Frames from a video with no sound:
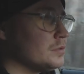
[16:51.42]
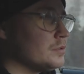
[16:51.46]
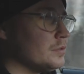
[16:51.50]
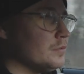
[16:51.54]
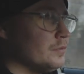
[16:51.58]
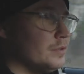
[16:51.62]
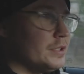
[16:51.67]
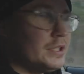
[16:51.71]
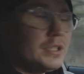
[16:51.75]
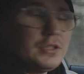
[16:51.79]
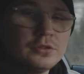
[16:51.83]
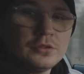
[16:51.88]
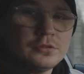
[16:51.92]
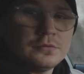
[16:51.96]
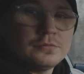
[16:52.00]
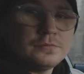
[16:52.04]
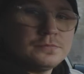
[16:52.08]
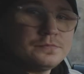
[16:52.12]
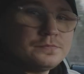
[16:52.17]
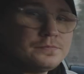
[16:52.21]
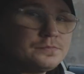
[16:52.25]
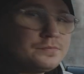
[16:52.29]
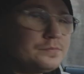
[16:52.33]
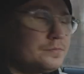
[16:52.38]
video.
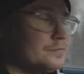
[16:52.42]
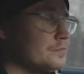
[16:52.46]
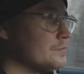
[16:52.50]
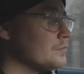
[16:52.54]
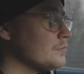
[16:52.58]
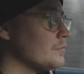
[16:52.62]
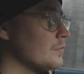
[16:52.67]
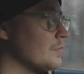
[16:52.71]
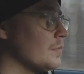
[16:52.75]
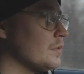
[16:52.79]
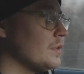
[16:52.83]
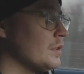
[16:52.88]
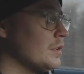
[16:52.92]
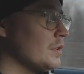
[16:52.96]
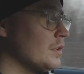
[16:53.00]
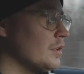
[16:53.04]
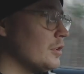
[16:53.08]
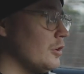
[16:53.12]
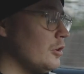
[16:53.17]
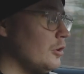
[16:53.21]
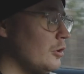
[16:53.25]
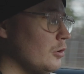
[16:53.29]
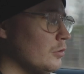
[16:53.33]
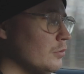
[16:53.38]

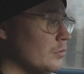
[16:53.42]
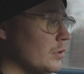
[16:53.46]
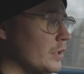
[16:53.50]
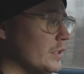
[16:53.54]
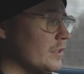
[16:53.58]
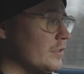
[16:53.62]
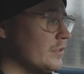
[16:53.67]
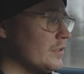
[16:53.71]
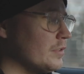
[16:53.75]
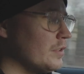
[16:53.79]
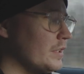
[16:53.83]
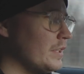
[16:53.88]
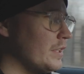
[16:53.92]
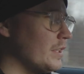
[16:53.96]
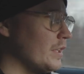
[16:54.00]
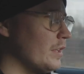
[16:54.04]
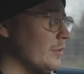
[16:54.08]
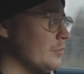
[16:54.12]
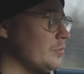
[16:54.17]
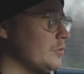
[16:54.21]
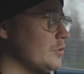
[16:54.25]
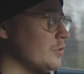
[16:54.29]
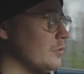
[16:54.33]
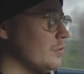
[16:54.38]
Always
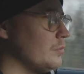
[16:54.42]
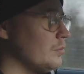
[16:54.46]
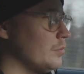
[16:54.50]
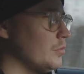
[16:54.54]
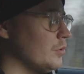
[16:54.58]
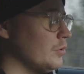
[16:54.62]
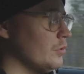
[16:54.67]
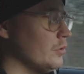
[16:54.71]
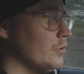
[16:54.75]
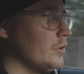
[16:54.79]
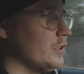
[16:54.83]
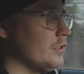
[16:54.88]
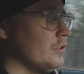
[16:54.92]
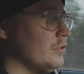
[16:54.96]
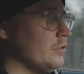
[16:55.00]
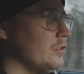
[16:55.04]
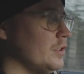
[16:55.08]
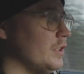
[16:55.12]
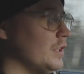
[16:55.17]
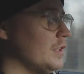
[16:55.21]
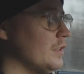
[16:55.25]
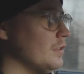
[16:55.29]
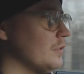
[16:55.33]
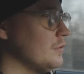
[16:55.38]
capture more than you
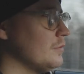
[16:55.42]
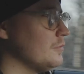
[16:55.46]
need.